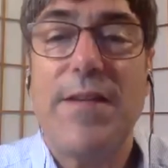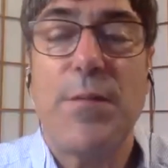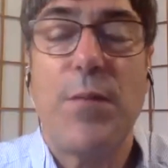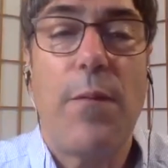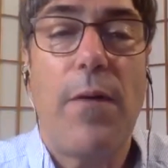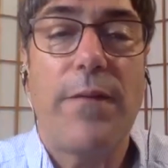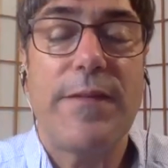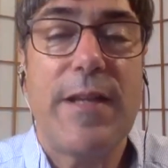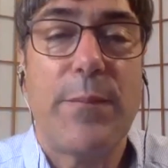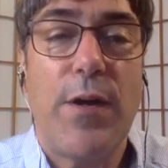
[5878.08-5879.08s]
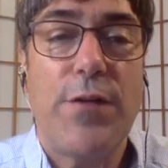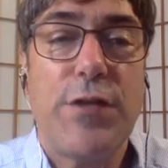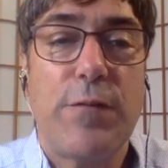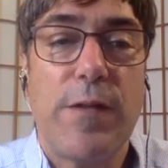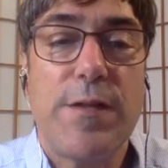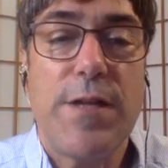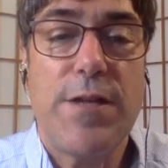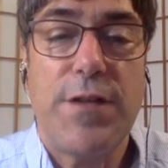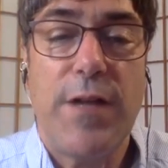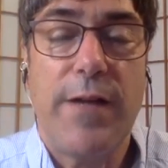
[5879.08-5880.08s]
obviously a broad
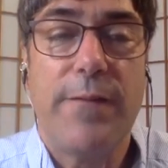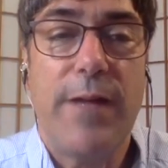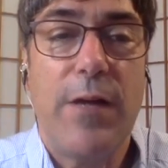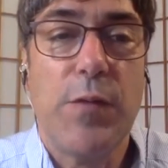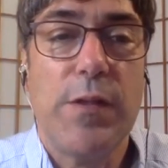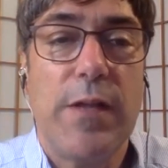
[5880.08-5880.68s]
generalization. I will.